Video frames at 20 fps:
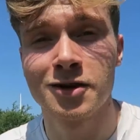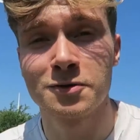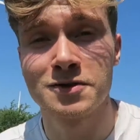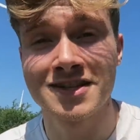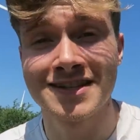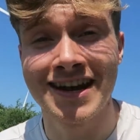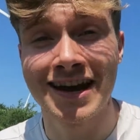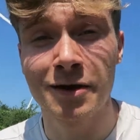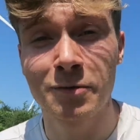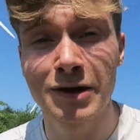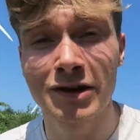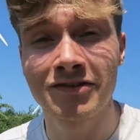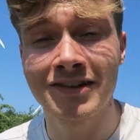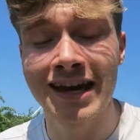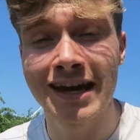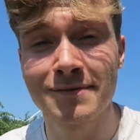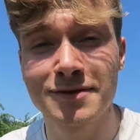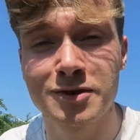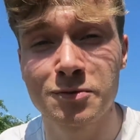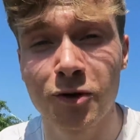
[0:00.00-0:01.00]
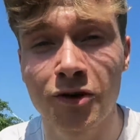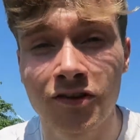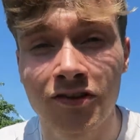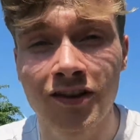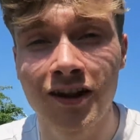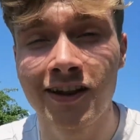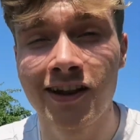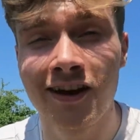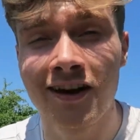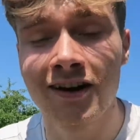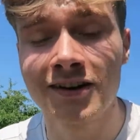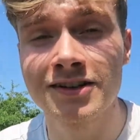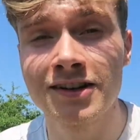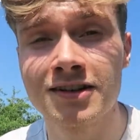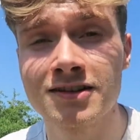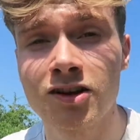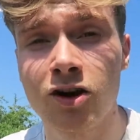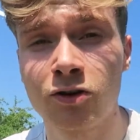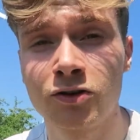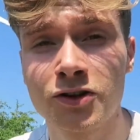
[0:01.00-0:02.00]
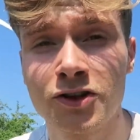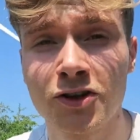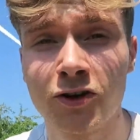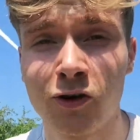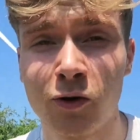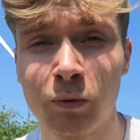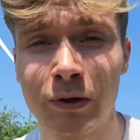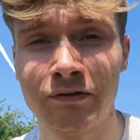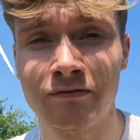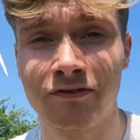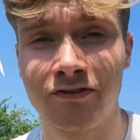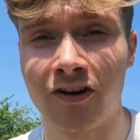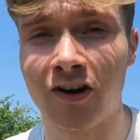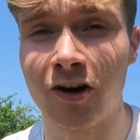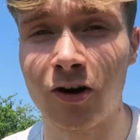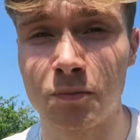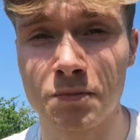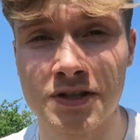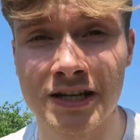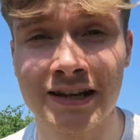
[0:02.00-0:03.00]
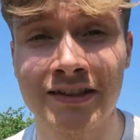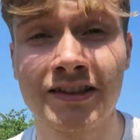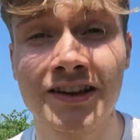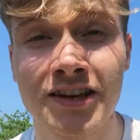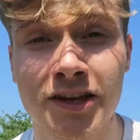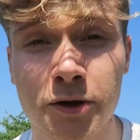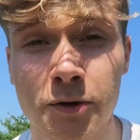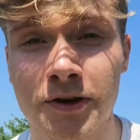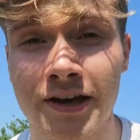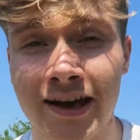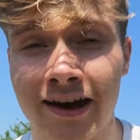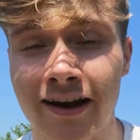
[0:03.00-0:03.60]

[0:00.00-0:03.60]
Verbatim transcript: So today we have came to one of the largest onshore wind farms in the